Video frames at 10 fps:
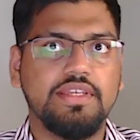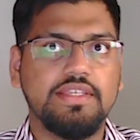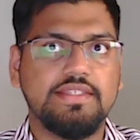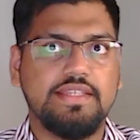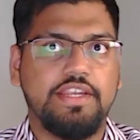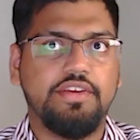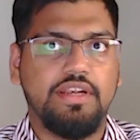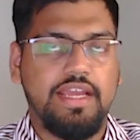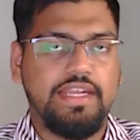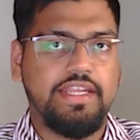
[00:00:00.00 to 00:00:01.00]
set your
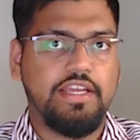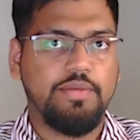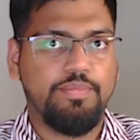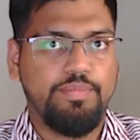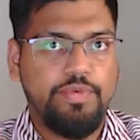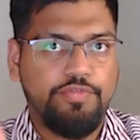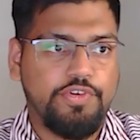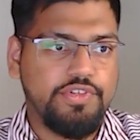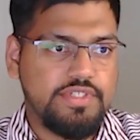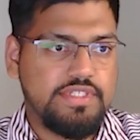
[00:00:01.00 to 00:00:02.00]
lighting up
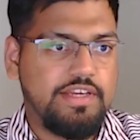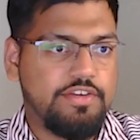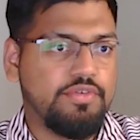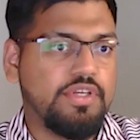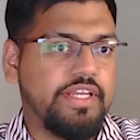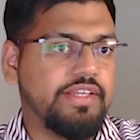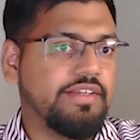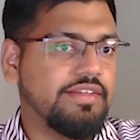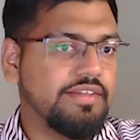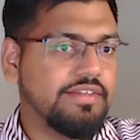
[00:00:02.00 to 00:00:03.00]
before you start rolling?